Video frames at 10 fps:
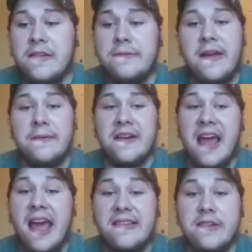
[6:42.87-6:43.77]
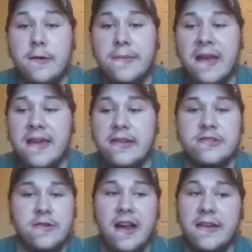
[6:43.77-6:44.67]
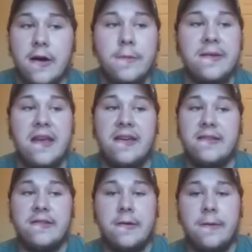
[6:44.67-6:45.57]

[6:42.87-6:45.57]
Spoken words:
you've never had Copenhagen, try Copenhagen,